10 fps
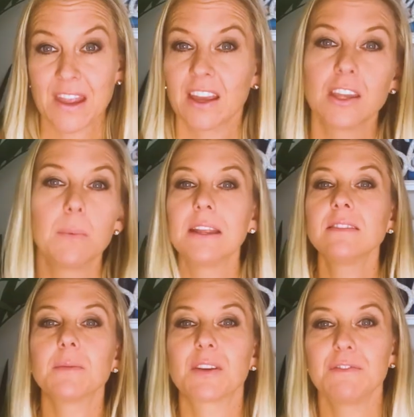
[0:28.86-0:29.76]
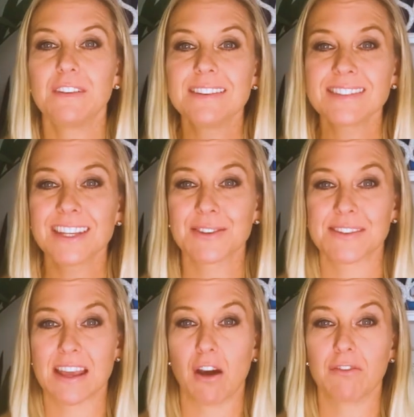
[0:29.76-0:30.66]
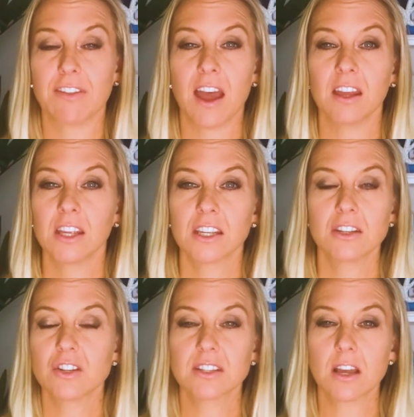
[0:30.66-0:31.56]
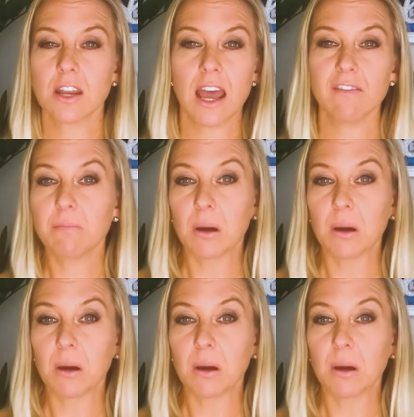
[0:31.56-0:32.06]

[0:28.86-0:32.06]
you end up convincing yourself that you just can't have